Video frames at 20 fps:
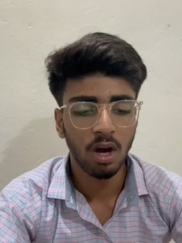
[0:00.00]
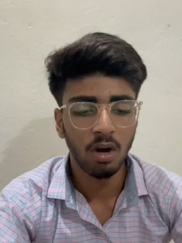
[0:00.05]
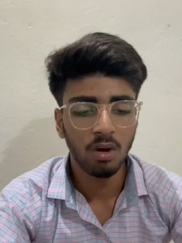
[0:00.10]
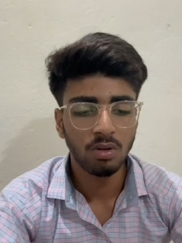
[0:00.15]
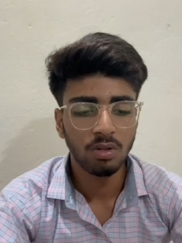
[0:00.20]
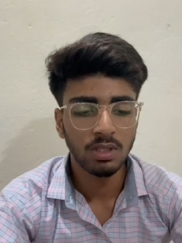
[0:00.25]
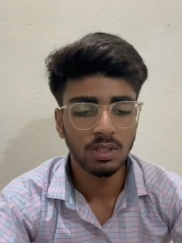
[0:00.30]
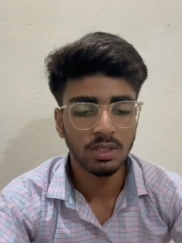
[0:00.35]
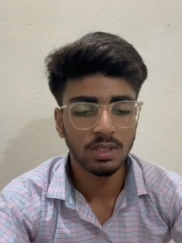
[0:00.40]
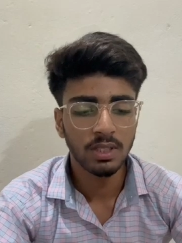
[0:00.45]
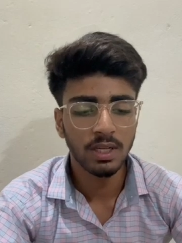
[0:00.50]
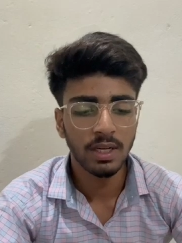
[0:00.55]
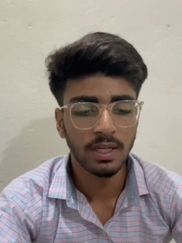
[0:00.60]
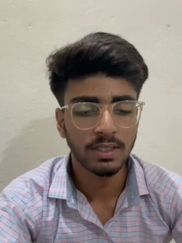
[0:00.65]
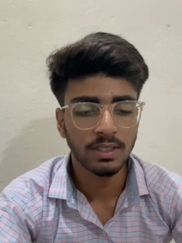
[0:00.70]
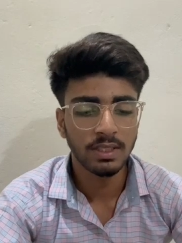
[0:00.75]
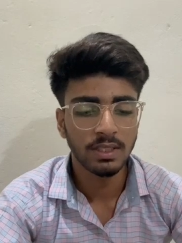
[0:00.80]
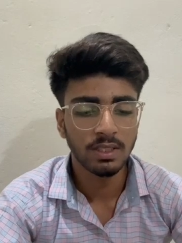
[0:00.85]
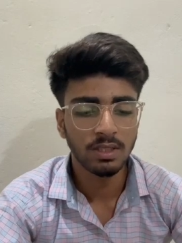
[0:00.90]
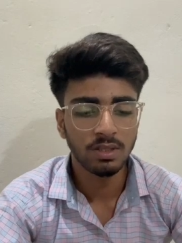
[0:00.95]
how these
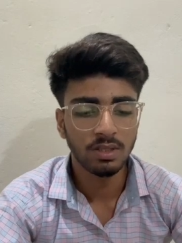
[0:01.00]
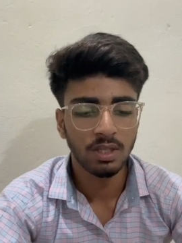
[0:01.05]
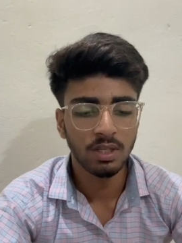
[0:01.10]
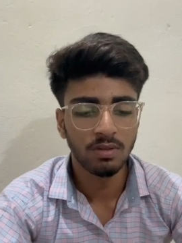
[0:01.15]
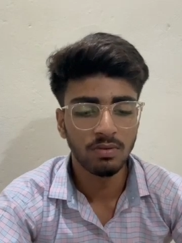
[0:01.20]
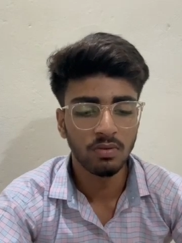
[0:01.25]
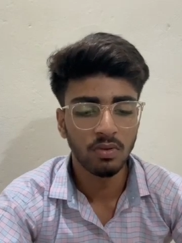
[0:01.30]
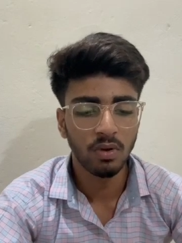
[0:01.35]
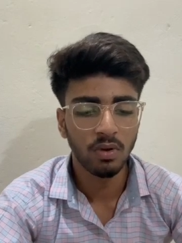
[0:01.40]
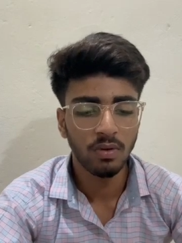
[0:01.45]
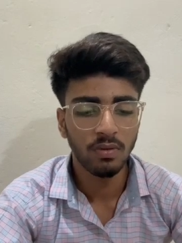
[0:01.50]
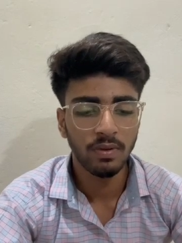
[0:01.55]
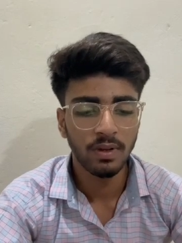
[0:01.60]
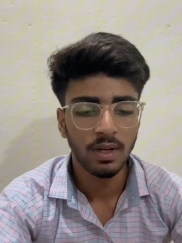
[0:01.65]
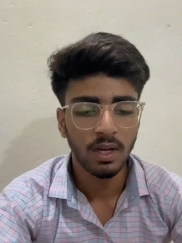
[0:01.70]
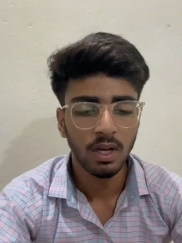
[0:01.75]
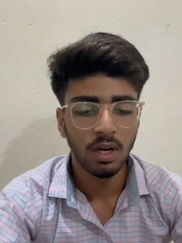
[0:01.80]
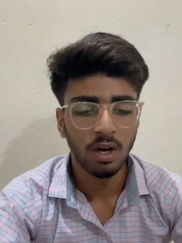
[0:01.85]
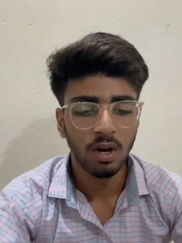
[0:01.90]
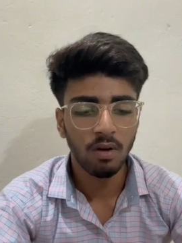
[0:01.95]
galaxies evolved
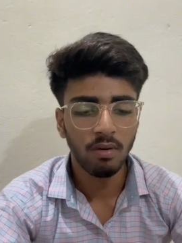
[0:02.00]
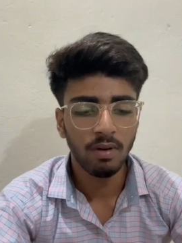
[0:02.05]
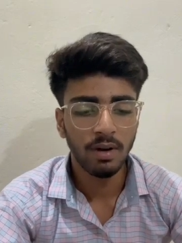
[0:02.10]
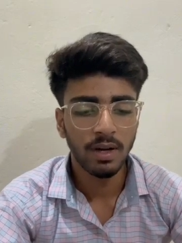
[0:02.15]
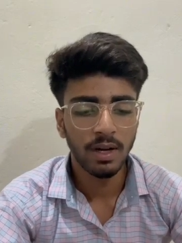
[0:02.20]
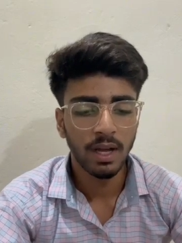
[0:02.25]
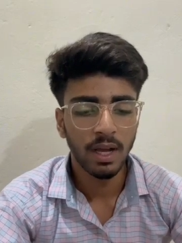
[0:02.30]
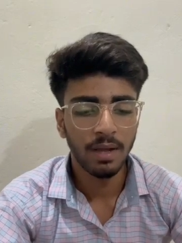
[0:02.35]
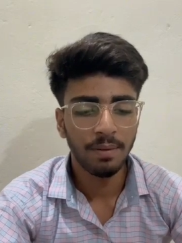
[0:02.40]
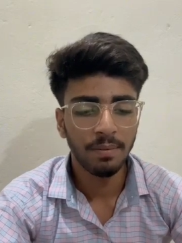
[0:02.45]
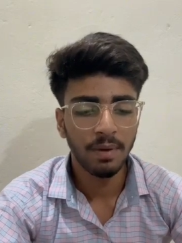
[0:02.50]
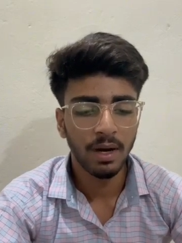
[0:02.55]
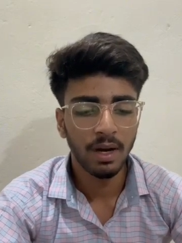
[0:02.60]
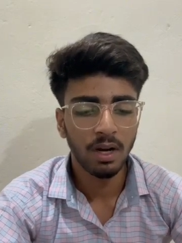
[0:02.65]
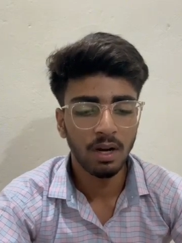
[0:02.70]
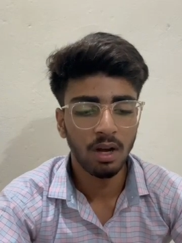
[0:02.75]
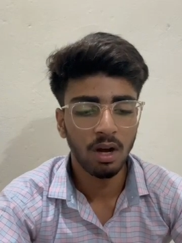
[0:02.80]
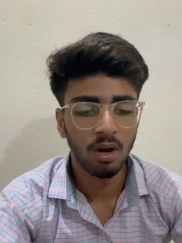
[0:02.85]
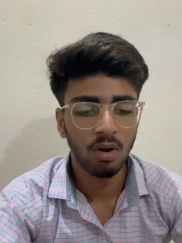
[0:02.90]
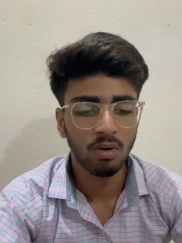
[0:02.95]
over time
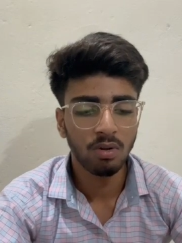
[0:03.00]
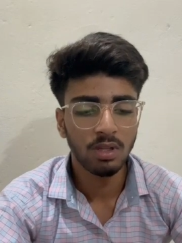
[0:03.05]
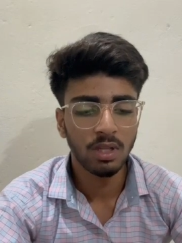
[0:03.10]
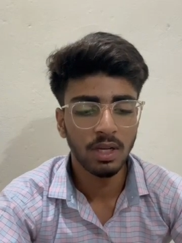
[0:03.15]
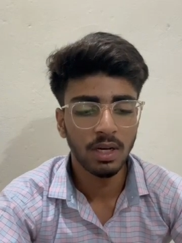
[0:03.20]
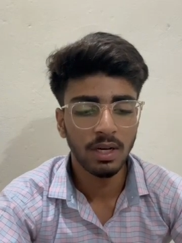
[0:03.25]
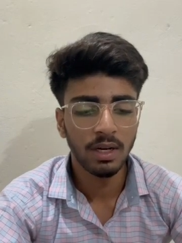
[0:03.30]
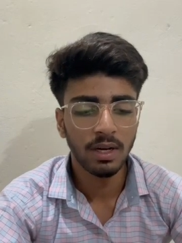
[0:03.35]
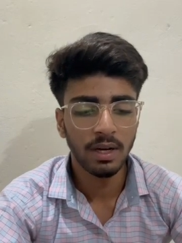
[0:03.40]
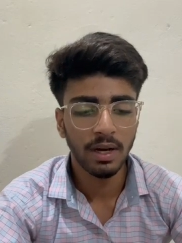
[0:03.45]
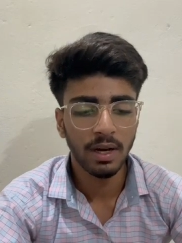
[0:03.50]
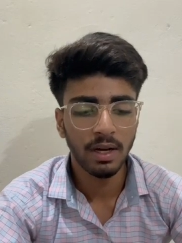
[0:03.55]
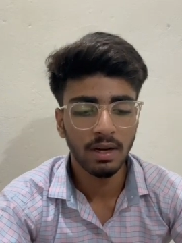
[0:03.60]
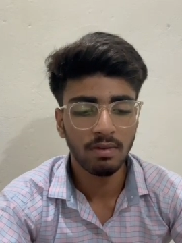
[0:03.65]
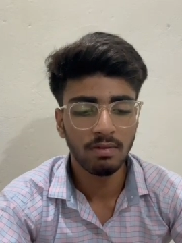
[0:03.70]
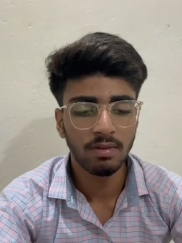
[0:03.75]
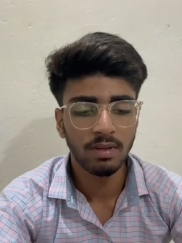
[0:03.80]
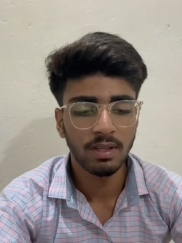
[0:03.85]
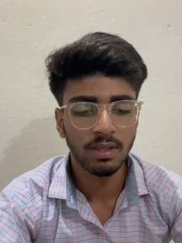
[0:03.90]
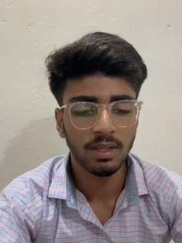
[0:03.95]
and how they
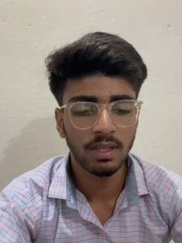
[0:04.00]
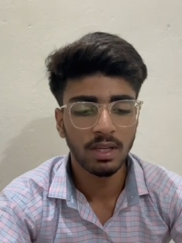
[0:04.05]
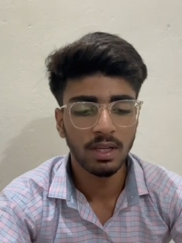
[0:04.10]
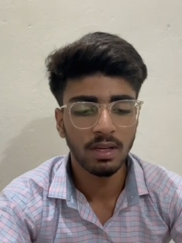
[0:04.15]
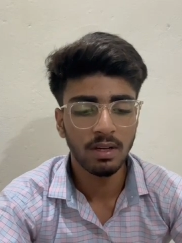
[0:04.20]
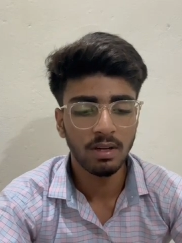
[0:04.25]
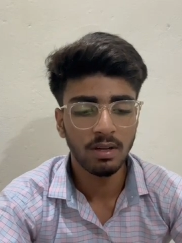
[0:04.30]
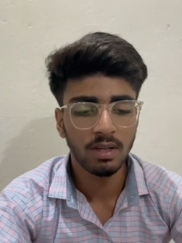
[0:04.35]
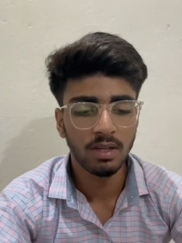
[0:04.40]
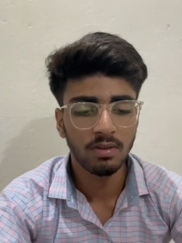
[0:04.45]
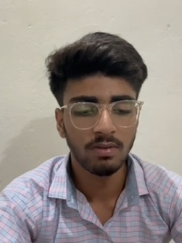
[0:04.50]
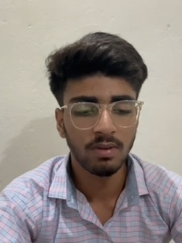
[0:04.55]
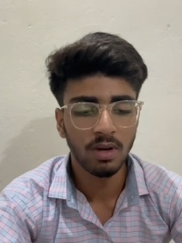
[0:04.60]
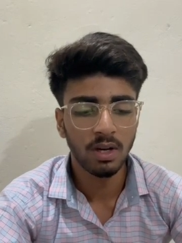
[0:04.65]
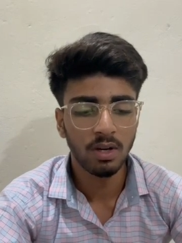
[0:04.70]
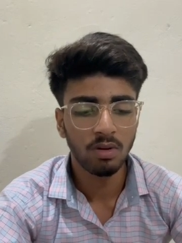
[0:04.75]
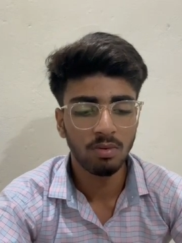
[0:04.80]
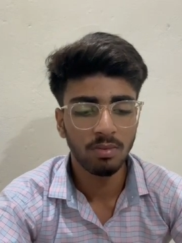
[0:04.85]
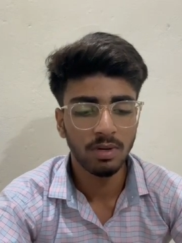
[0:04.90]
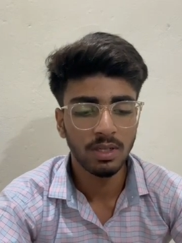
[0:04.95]
interact with their
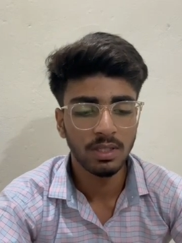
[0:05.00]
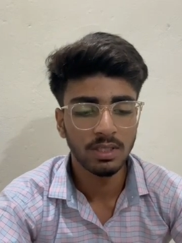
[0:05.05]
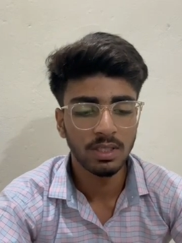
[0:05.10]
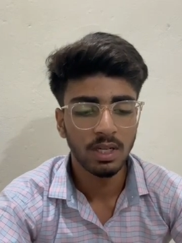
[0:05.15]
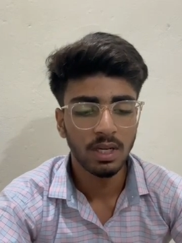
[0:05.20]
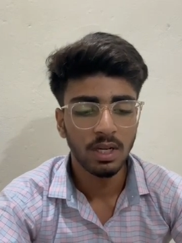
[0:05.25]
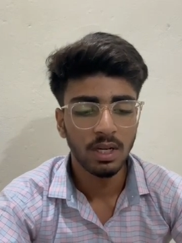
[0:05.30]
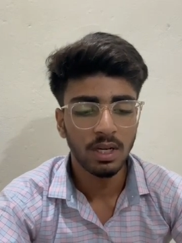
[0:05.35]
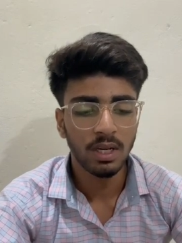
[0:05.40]
environments.